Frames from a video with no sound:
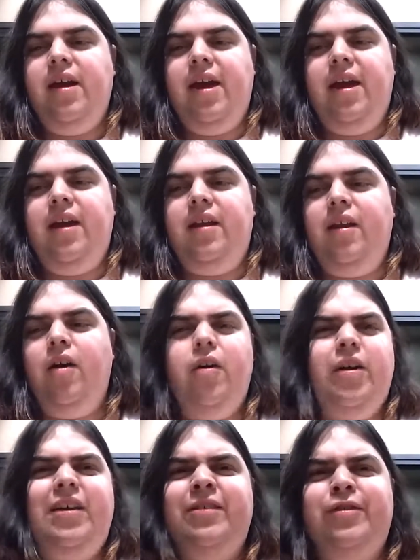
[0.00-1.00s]
And,
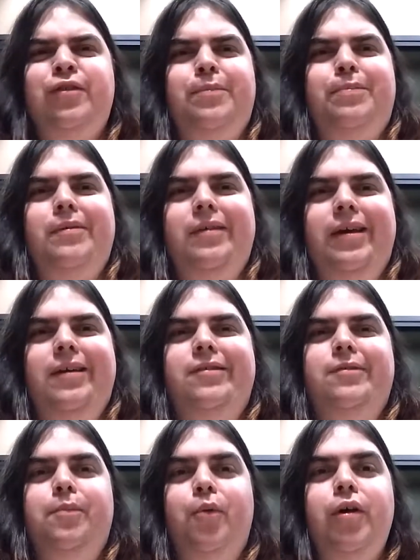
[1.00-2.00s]
I guess I should put, a
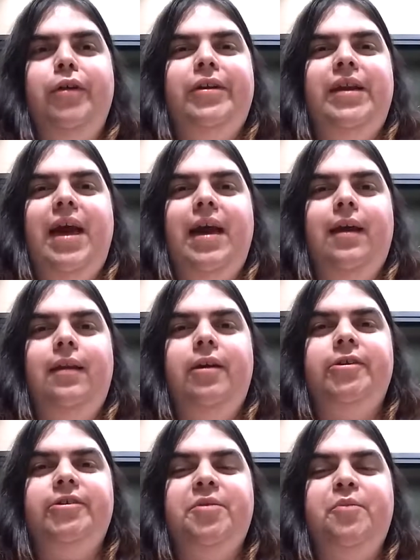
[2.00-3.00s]
spoiler tag in
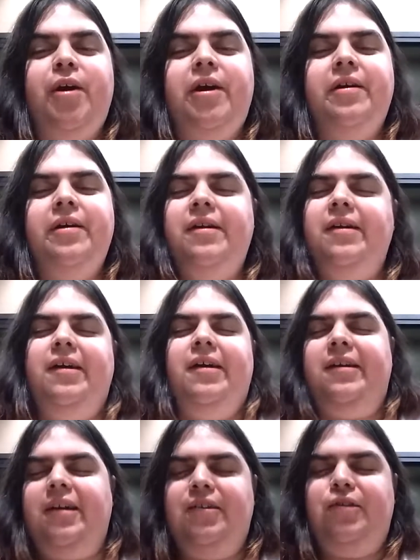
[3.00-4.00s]
here somewhere, in
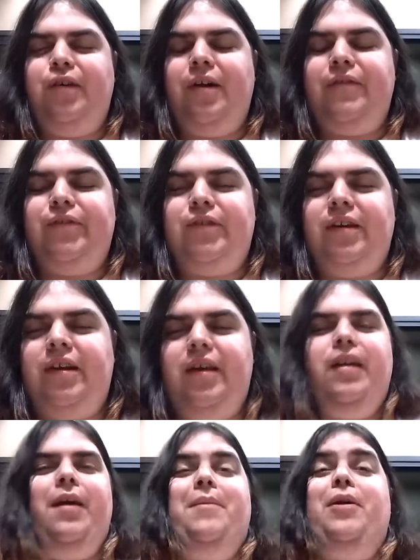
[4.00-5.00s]
case you haven't seen
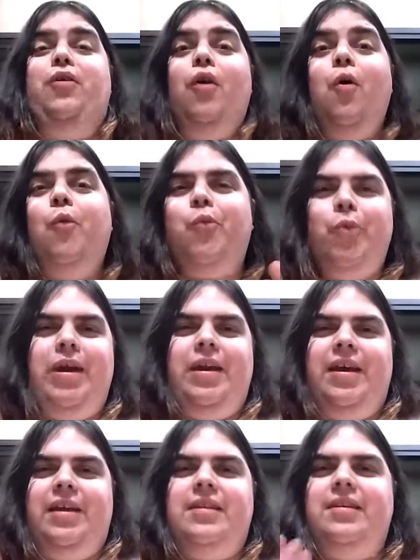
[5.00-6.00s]
it. Go read
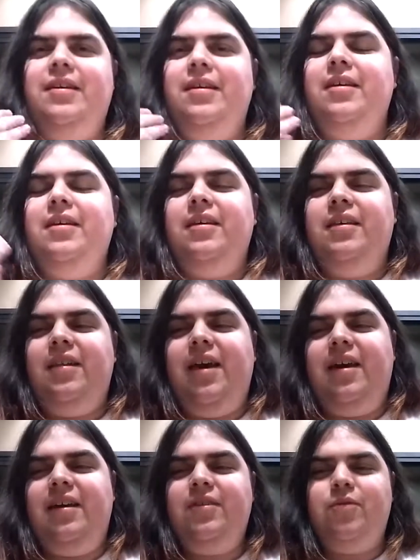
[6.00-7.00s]
it.
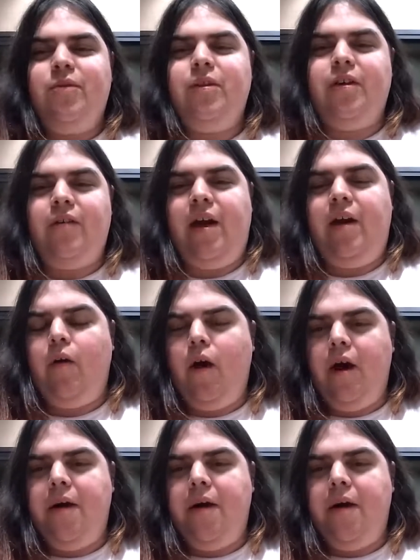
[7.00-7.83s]
It's really great.